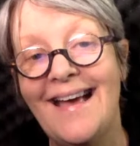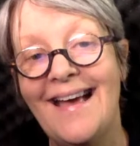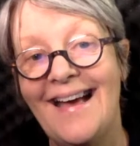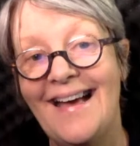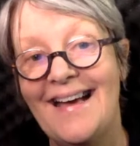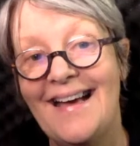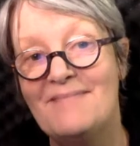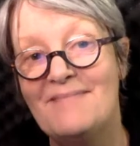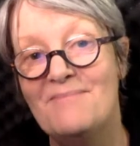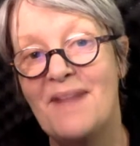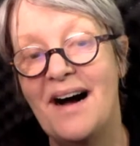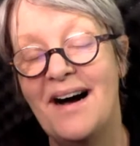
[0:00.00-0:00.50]

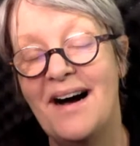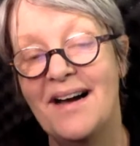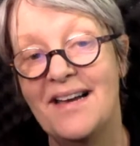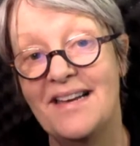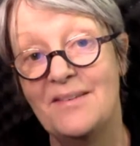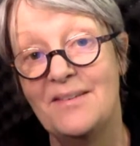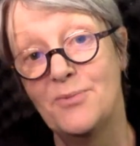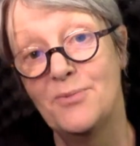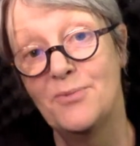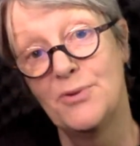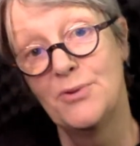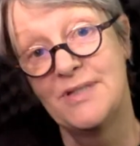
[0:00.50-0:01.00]
I
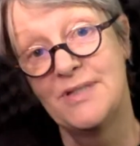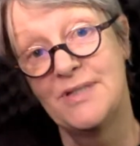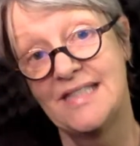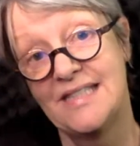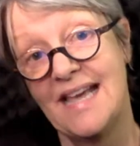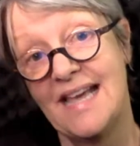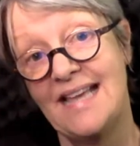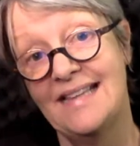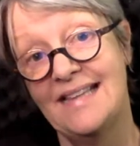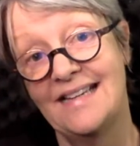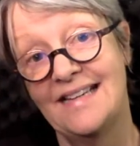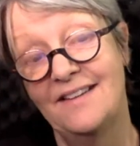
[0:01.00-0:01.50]
would
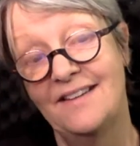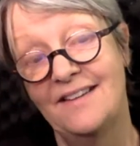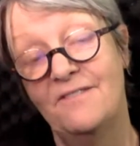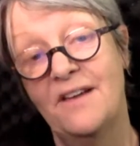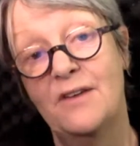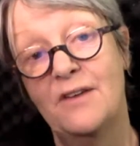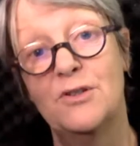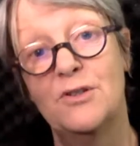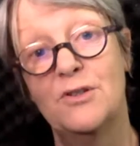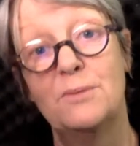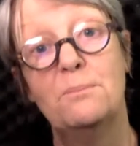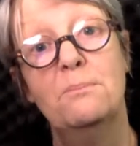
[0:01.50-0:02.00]
say that I
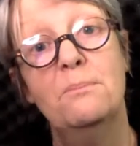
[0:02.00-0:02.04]
found it